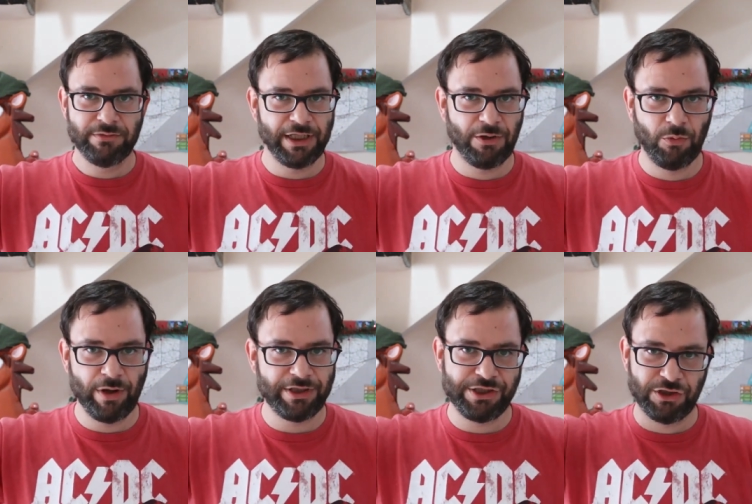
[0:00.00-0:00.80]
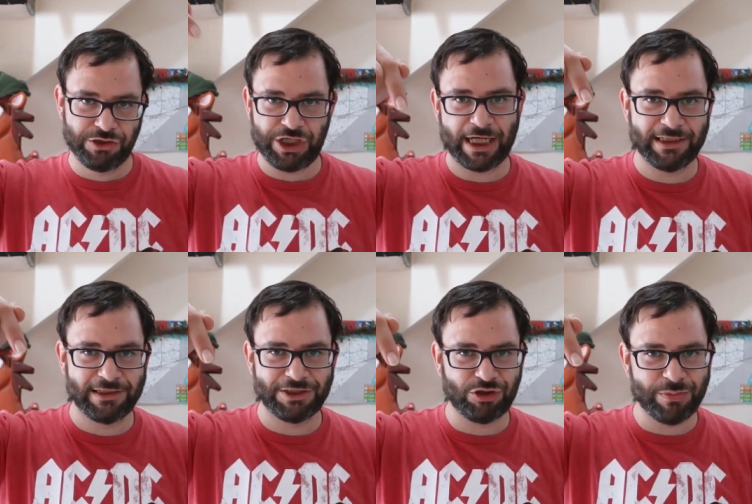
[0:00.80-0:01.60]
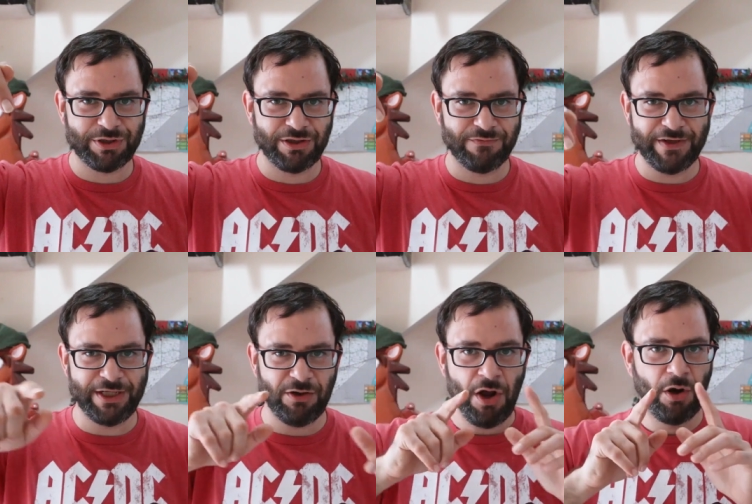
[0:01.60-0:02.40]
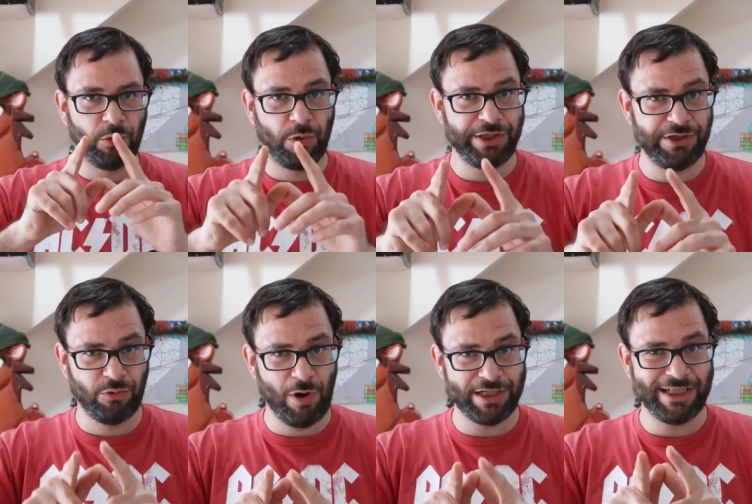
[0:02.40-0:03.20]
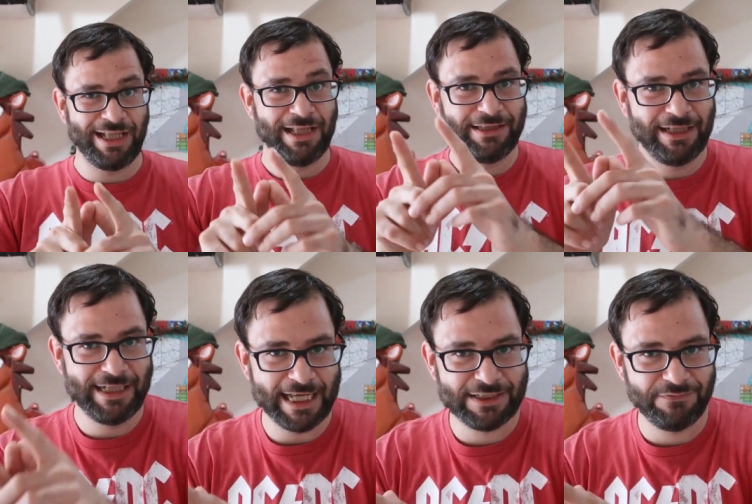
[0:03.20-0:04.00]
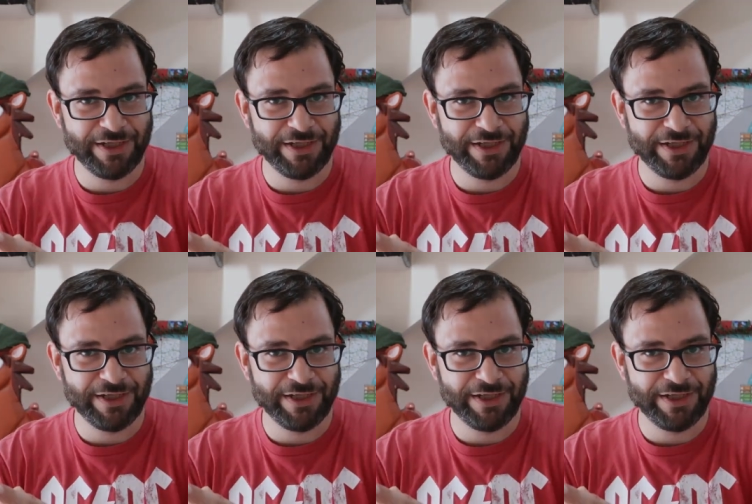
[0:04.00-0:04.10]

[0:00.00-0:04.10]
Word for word: you know, whether you're checking the description of the video or whether you're watching the next